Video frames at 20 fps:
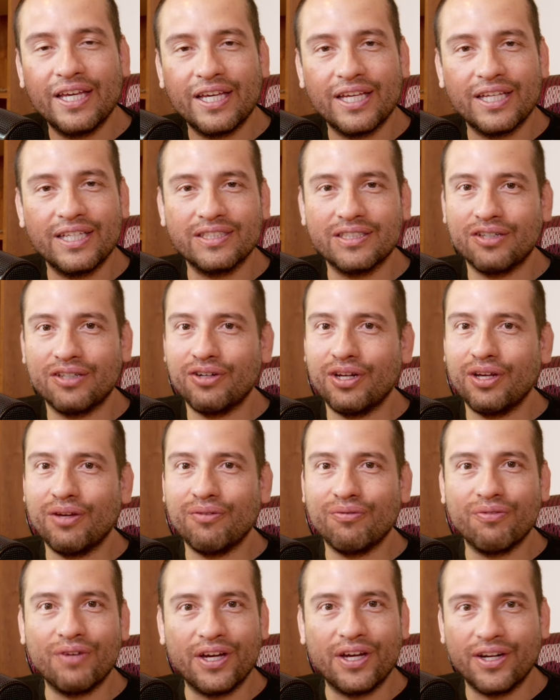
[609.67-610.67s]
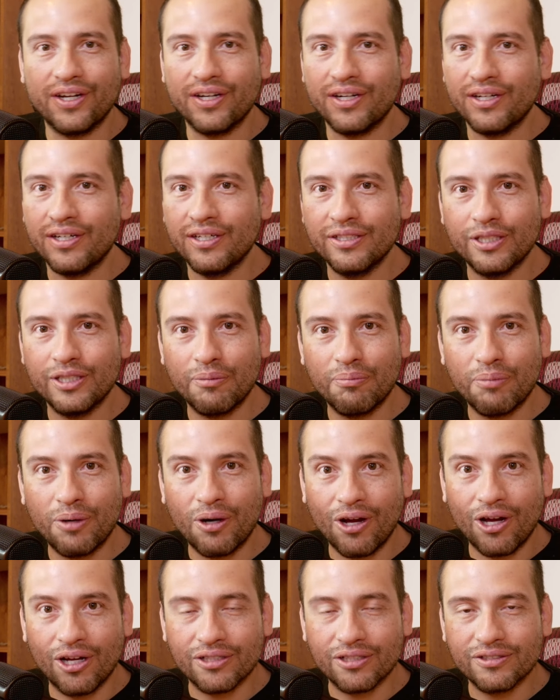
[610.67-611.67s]
He's a great fighter, the
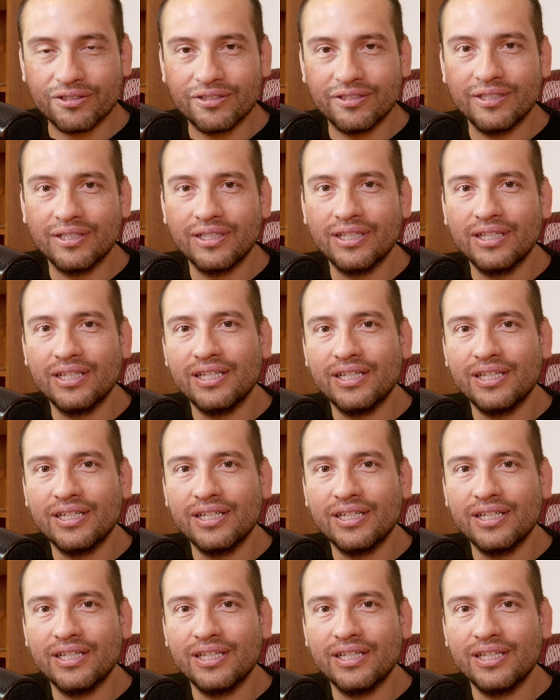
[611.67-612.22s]
Bronx,